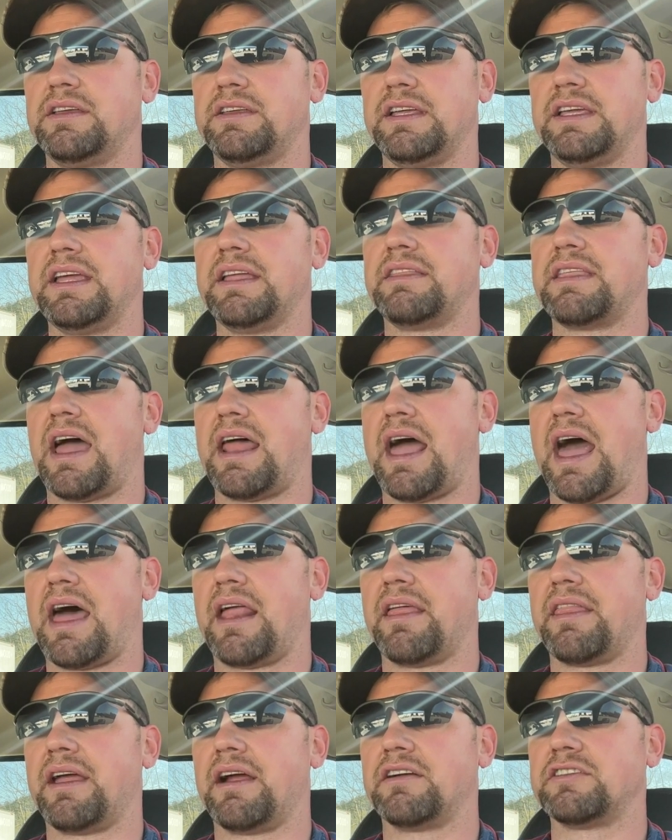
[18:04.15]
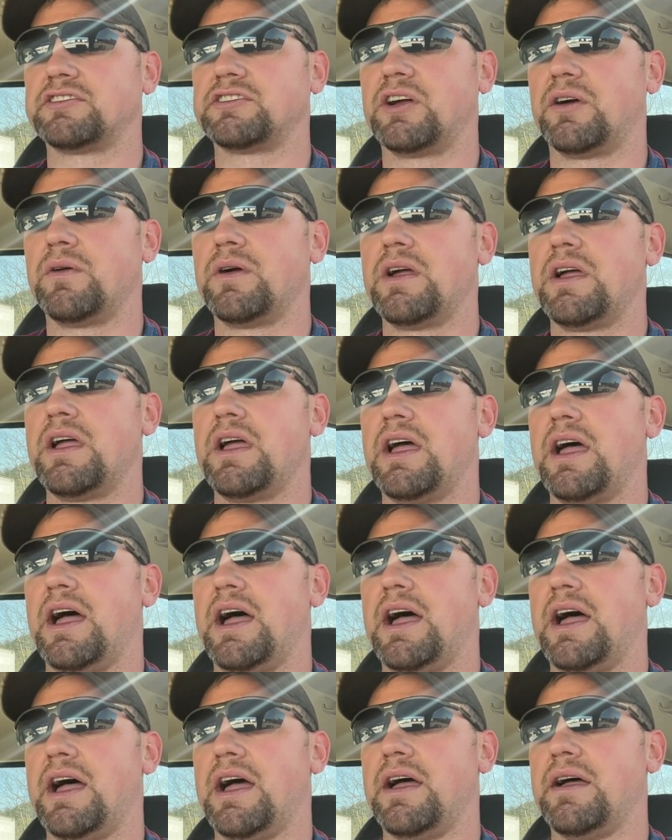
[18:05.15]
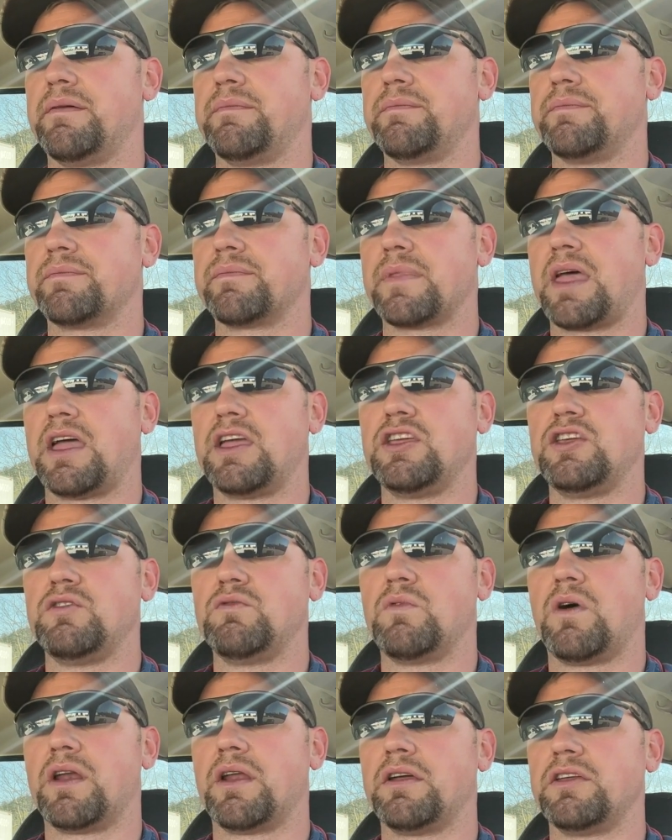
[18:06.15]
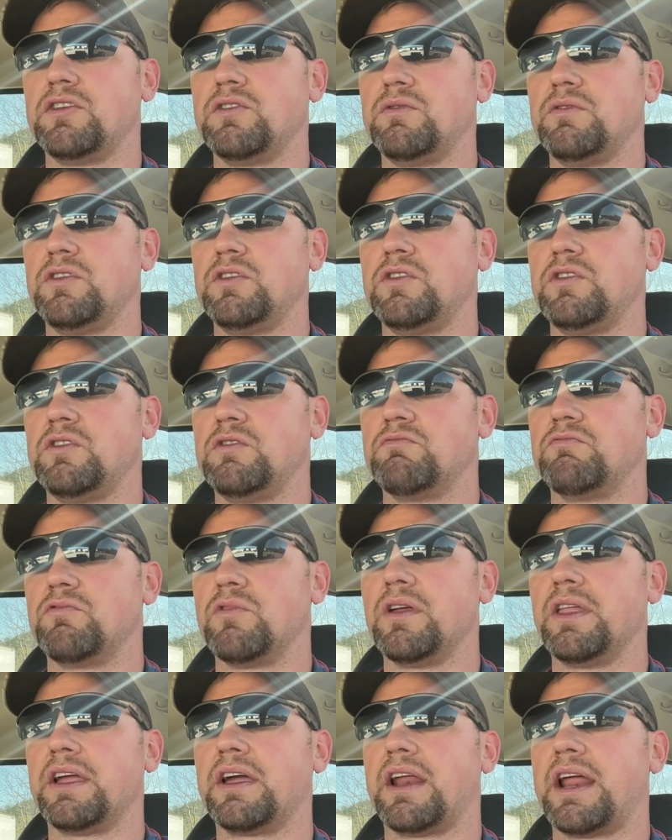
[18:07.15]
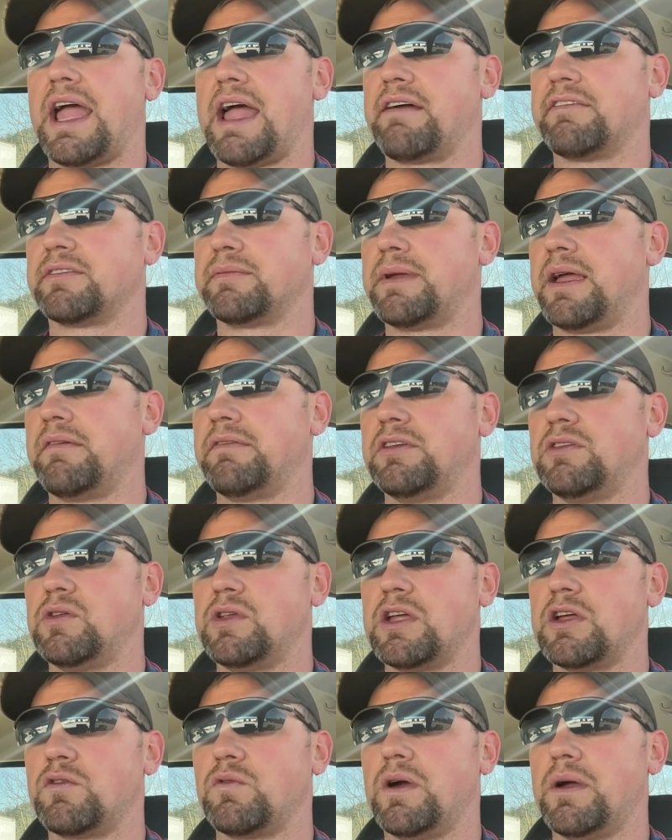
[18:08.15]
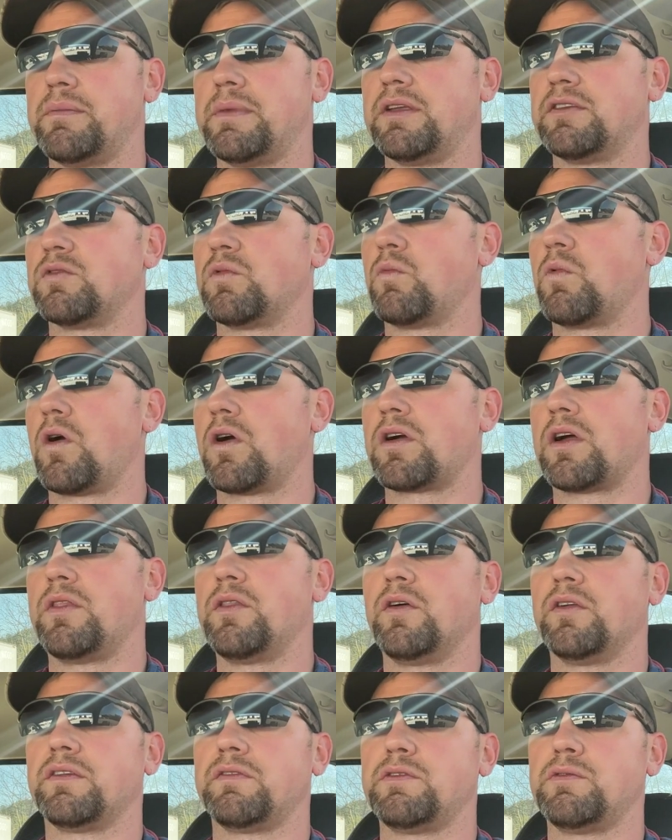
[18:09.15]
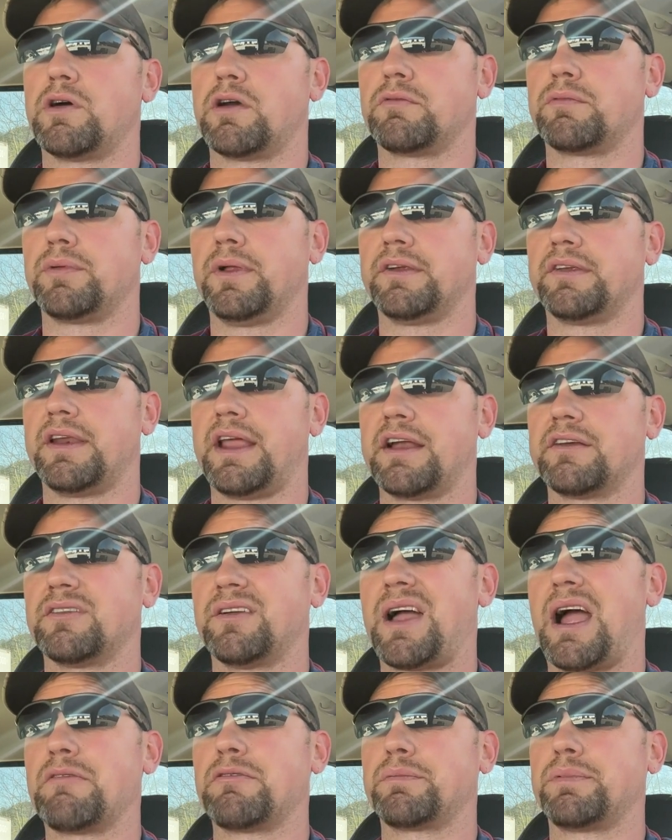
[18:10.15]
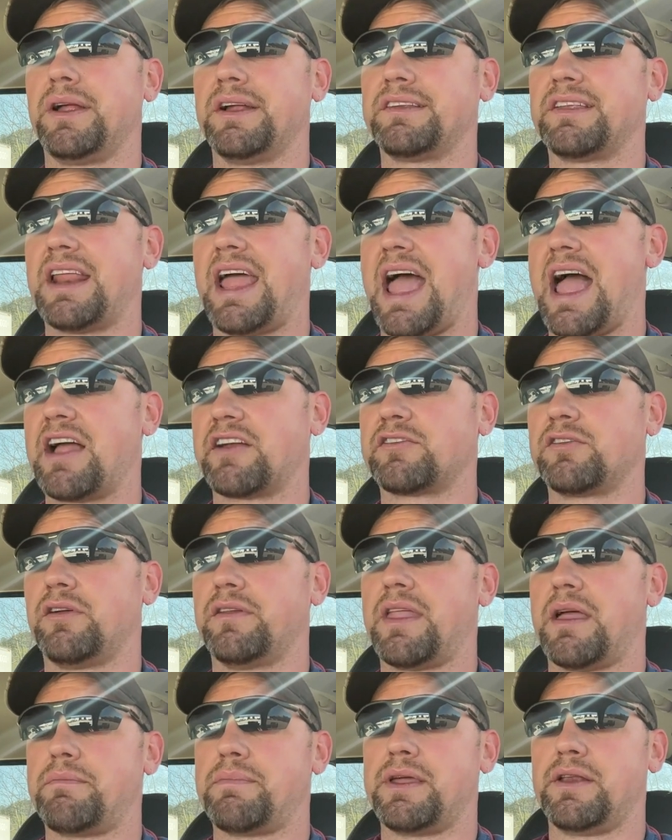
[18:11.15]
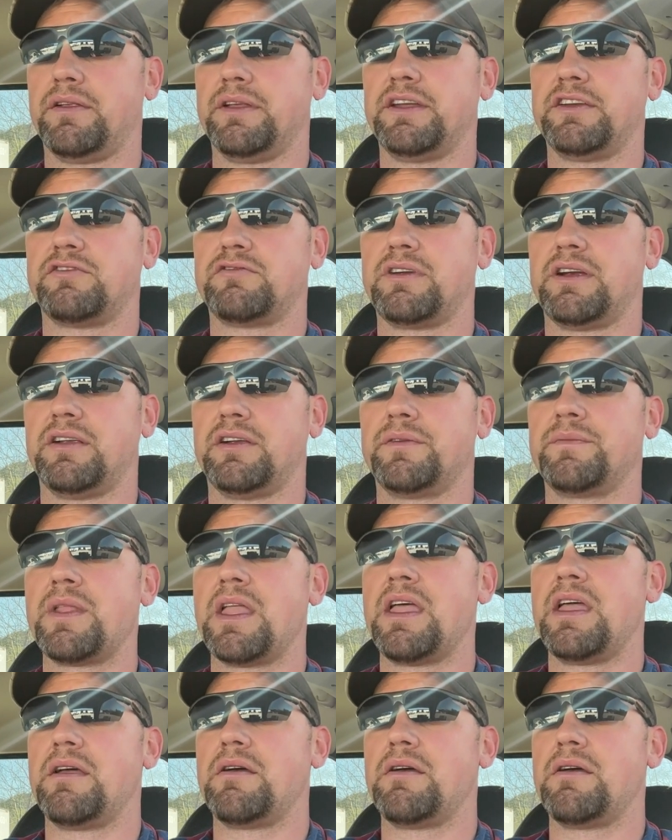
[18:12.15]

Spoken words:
get that out of there. So you really got to have some heavy duty equipment to work on those if you want to replace an axle. I replaced an axle on that panel hitch trailer.